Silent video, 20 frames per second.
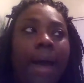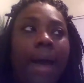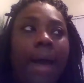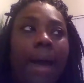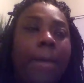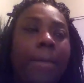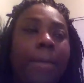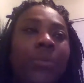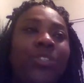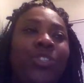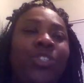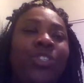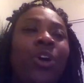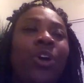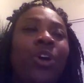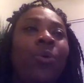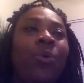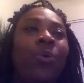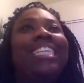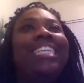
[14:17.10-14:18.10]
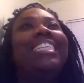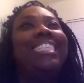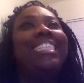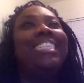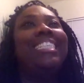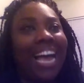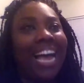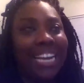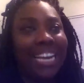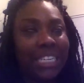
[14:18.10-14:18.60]
So when
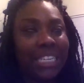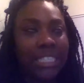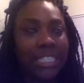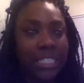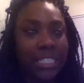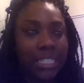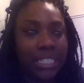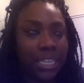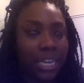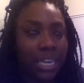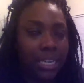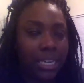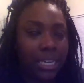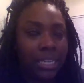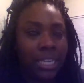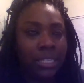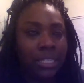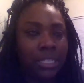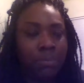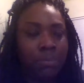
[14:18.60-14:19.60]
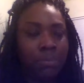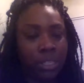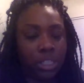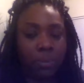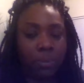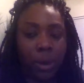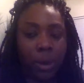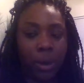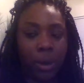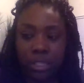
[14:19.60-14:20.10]
designing studies as much as
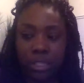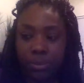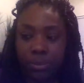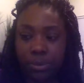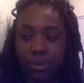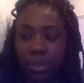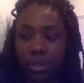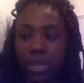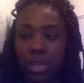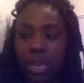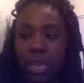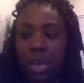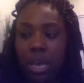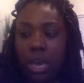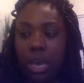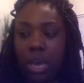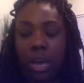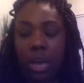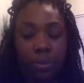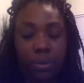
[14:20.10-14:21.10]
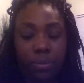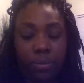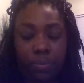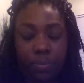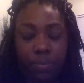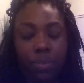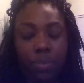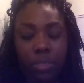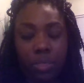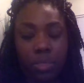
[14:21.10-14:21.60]
possible,
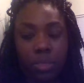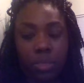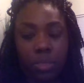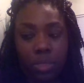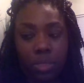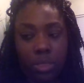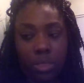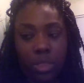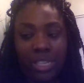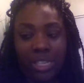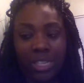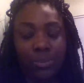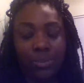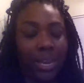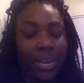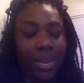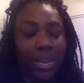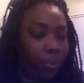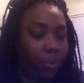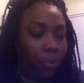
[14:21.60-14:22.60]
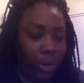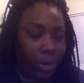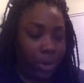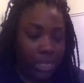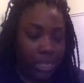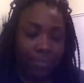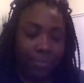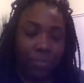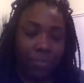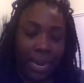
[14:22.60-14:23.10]
that's why it's important to have
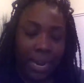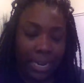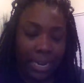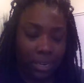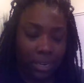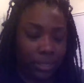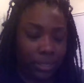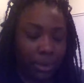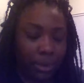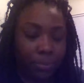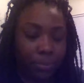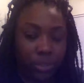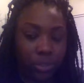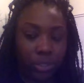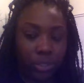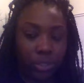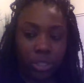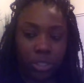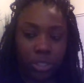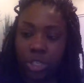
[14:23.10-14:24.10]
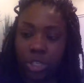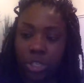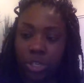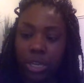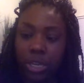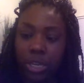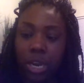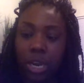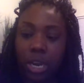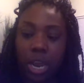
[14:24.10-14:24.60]
random samples so that you can
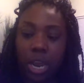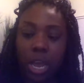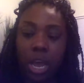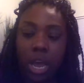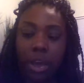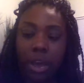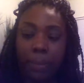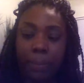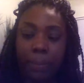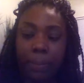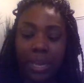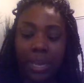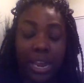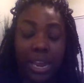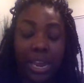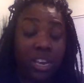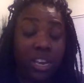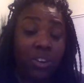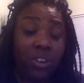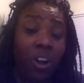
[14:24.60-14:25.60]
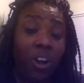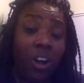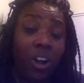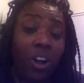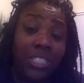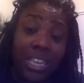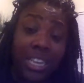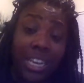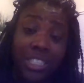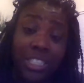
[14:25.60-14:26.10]
get a good
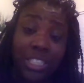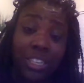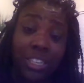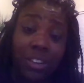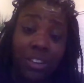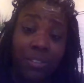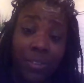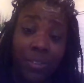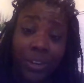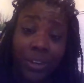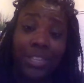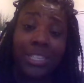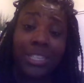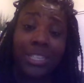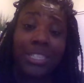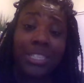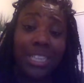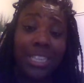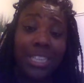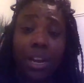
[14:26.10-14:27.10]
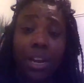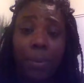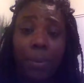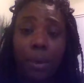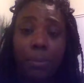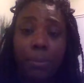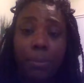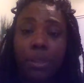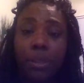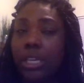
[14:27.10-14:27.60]
cross-section of your entire
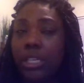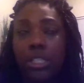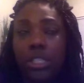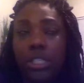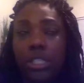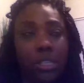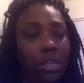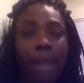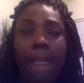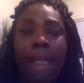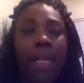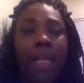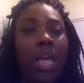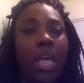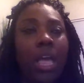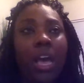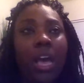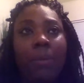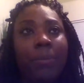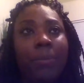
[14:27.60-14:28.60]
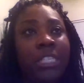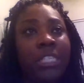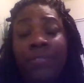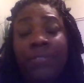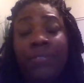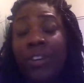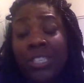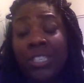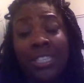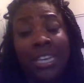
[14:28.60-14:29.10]
population. Because if your
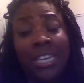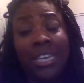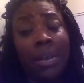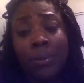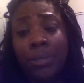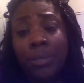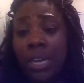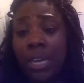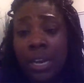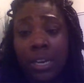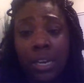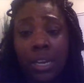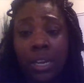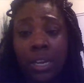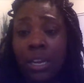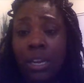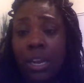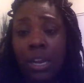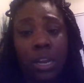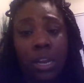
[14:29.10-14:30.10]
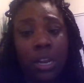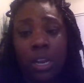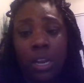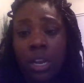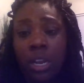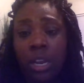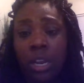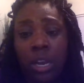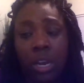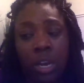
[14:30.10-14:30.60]
sample's not good,
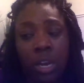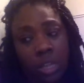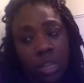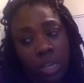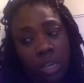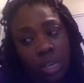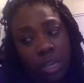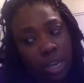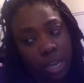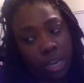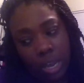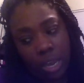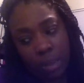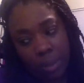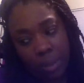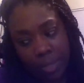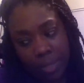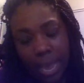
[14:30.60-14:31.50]
nothing good can come of that.